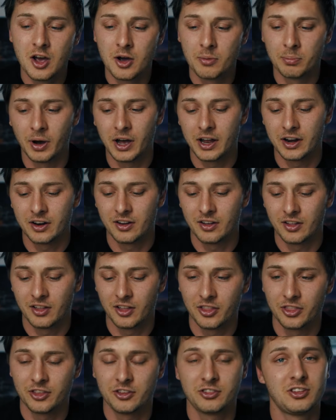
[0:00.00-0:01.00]
But
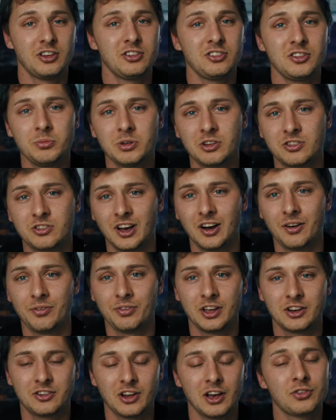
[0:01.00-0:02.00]
the system itself,
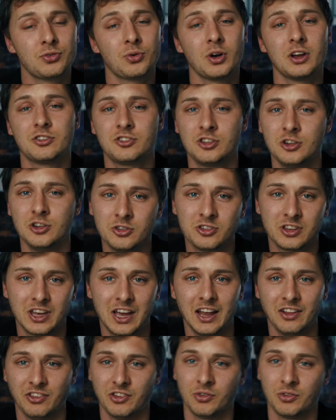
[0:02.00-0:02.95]
it does run 2 scans.